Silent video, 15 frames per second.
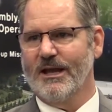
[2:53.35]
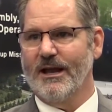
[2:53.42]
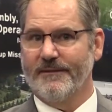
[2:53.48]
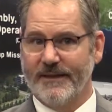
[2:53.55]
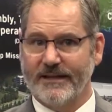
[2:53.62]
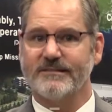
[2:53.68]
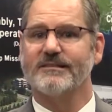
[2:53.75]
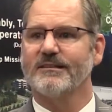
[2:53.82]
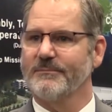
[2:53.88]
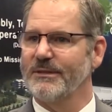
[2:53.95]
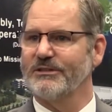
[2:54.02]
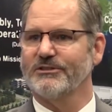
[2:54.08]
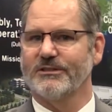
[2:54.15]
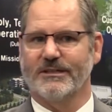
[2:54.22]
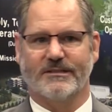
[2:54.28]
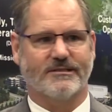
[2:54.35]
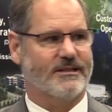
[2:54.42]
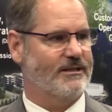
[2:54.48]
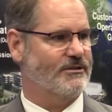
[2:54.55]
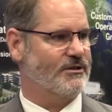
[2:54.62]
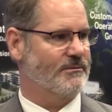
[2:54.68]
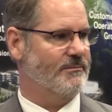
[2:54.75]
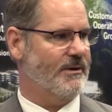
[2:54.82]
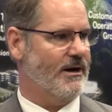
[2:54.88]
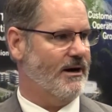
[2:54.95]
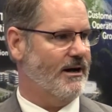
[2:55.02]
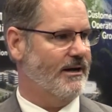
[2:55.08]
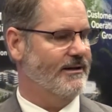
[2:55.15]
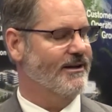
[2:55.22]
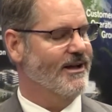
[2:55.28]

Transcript: And that's the mission extension pod.